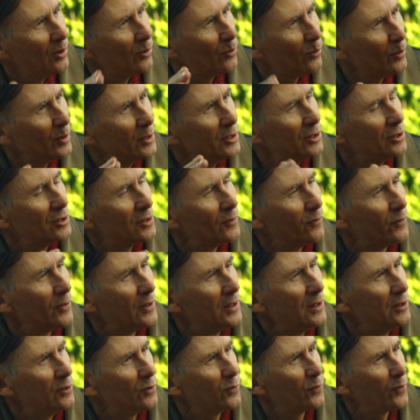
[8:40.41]
when you
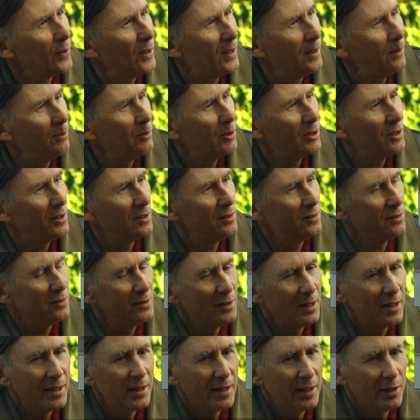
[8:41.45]
freeze frame it
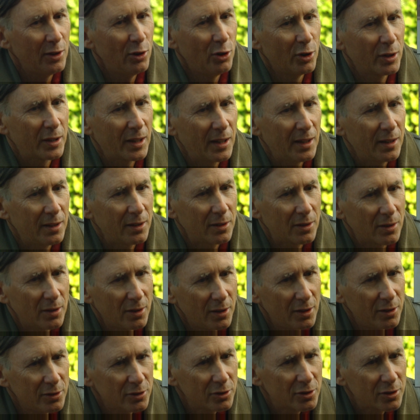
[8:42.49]
and look at it
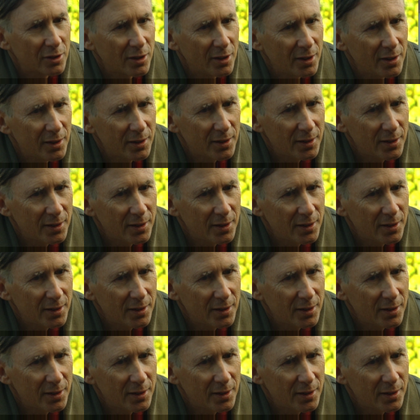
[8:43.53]
closely.